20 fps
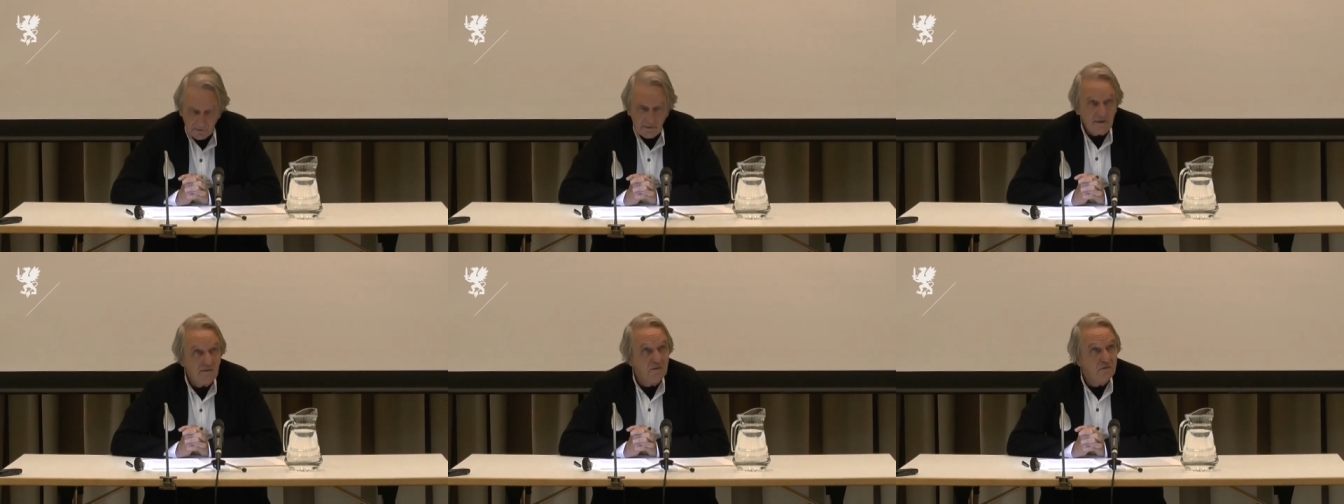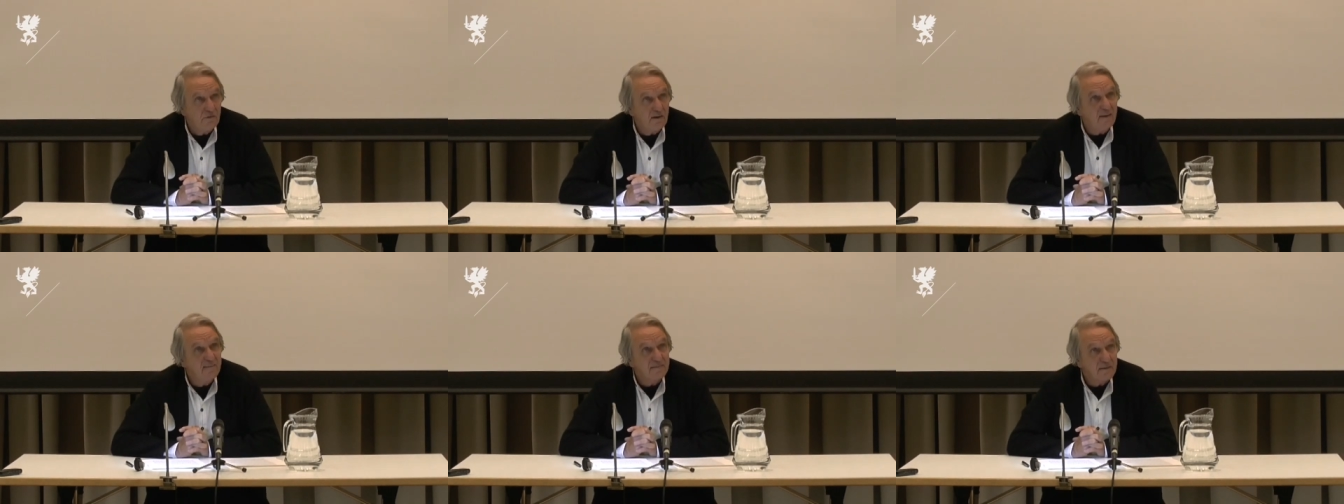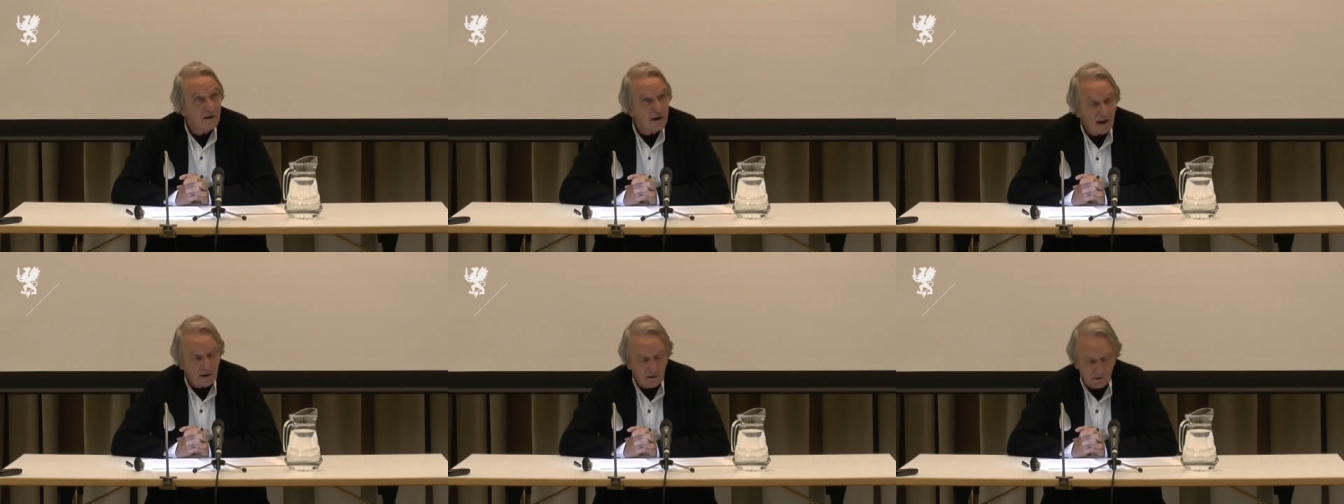in this
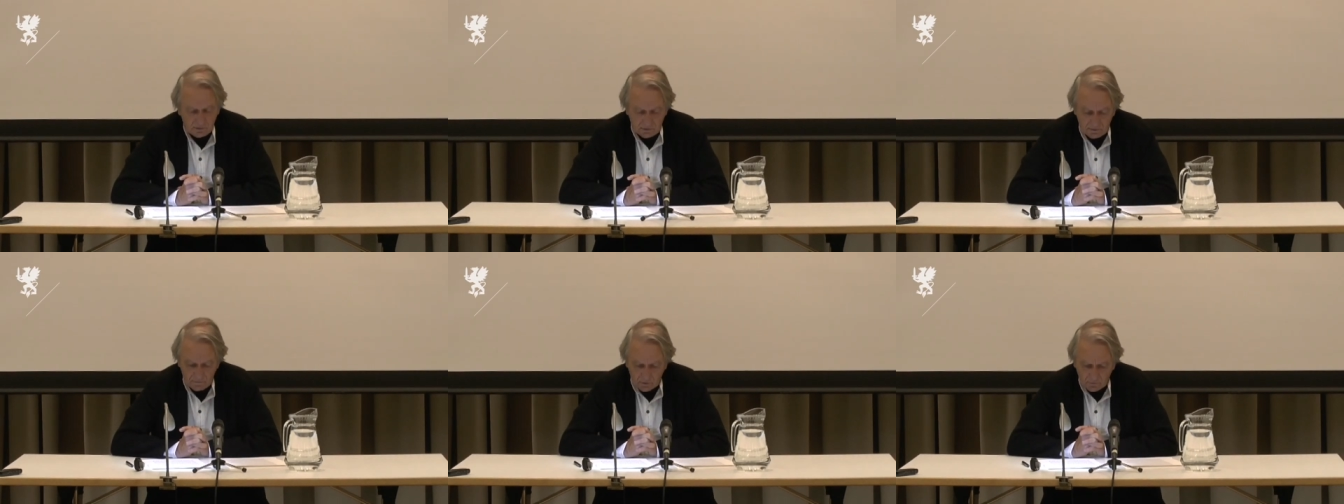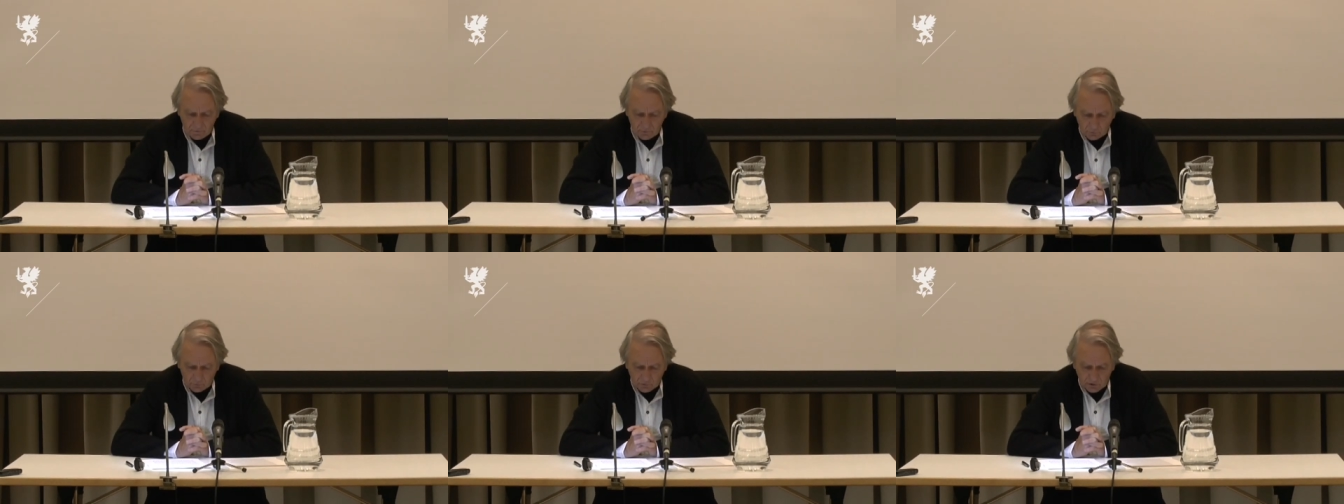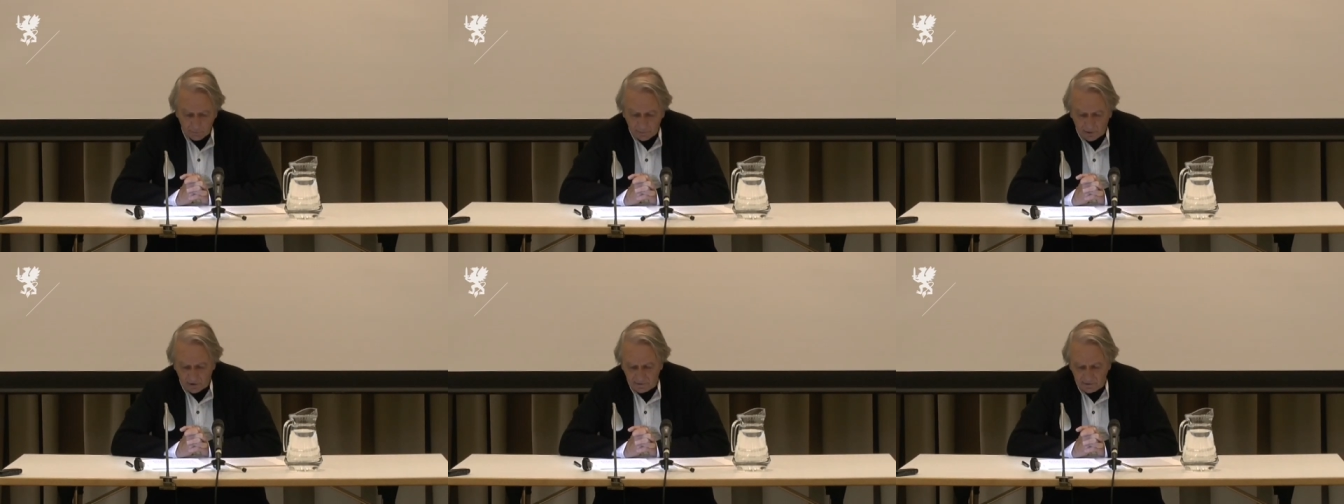lack of
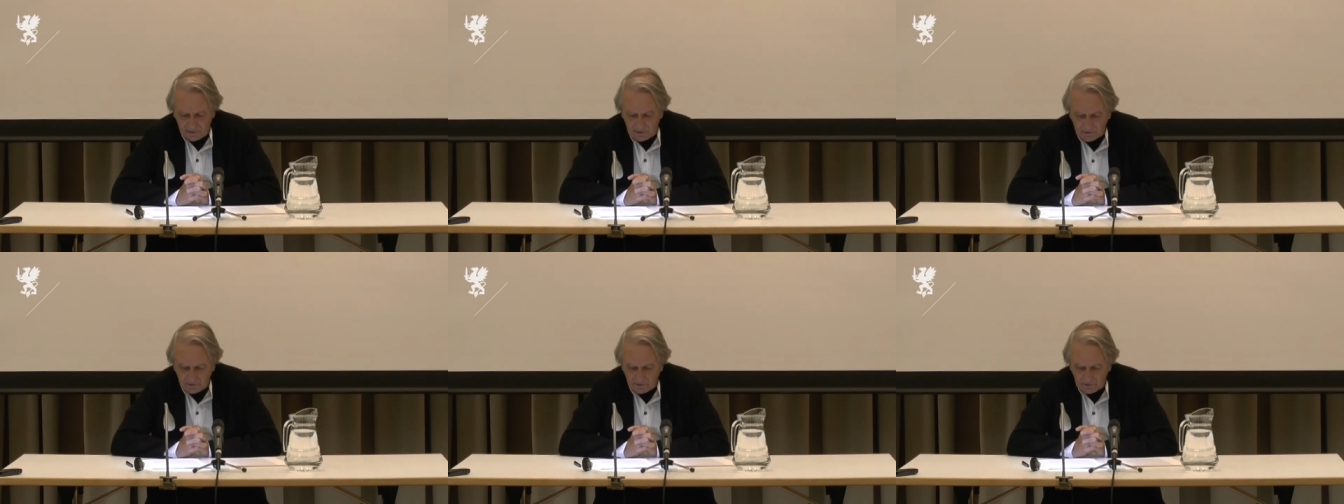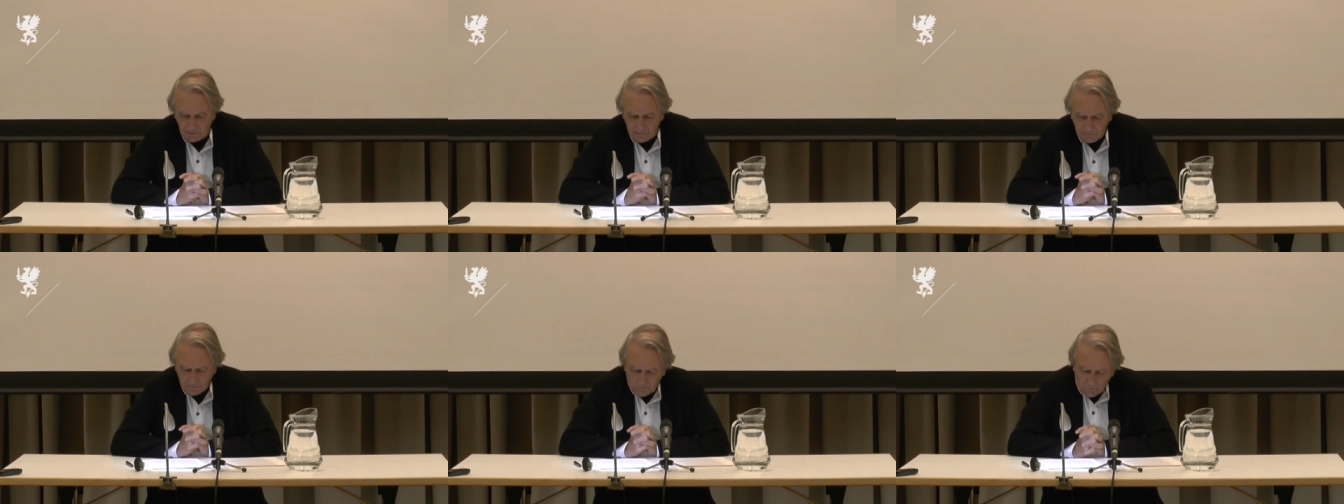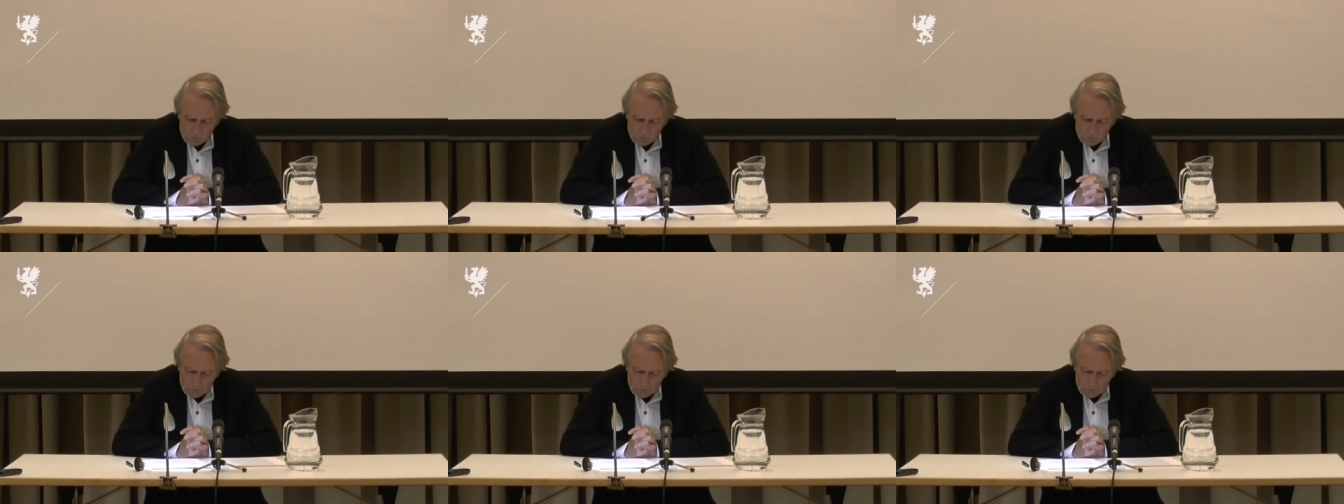contemporaneity.